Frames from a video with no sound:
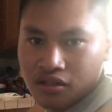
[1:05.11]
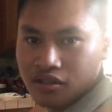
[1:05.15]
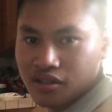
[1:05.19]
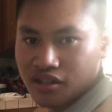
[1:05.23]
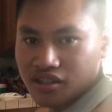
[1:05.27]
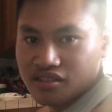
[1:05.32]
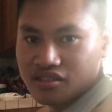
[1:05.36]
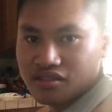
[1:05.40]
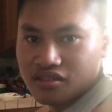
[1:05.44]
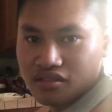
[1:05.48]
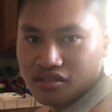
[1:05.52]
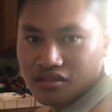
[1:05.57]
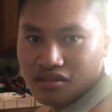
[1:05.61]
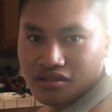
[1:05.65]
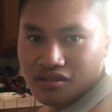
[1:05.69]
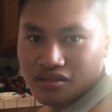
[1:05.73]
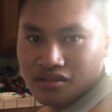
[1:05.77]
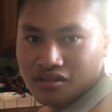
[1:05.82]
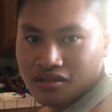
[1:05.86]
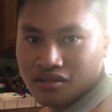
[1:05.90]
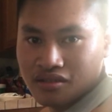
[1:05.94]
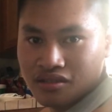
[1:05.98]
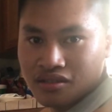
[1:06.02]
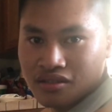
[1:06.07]
That's it.
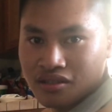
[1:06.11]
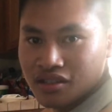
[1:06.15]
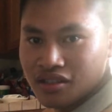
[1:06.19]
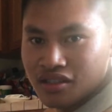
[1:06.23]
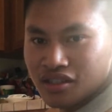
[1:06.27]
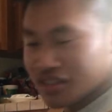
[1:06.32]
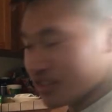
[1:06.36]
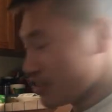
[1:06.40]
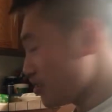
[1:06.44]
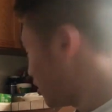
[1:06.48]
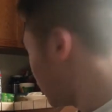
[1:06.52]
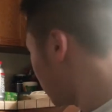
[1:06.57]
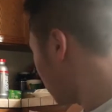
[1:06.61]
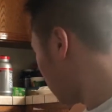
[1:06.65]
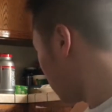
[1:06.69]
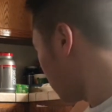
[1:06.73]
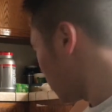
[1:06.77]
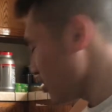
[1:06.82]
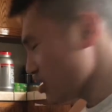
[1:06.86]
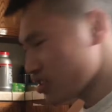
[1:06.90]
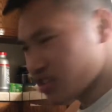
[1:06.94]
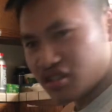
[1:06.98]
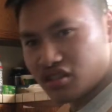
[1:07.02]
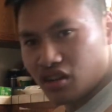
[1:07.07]
But he's a
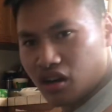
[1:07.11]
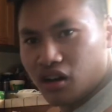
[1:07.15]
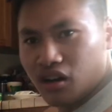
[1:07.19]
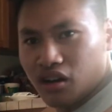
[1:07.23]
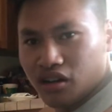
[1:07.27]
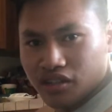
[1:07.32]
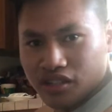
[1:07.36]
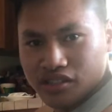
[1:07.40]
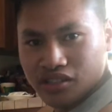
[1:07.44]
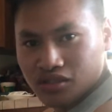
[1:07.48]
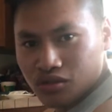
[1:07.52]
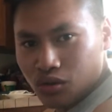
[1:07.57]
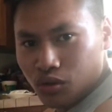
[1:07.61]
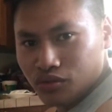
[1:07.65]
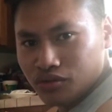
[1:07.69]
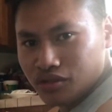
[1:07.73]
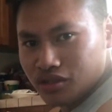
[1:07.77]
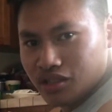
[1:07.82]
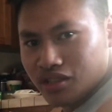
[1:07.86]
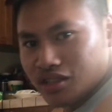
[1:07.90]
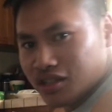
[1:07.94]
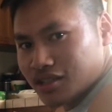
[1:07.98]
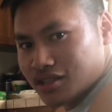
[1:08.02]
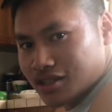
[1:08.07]
really good dog. That's the only
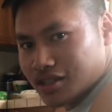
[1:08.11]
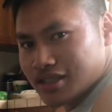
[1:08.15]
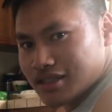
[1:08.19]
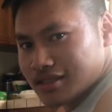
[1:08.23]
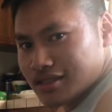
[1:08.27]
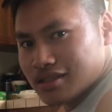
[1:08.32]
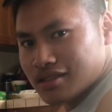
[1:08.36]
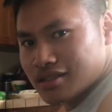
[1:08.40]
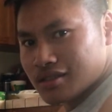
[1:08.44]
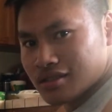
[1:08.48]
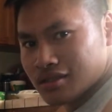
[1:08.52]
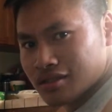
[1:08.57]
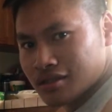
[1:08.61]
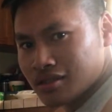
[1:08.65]
thing he does.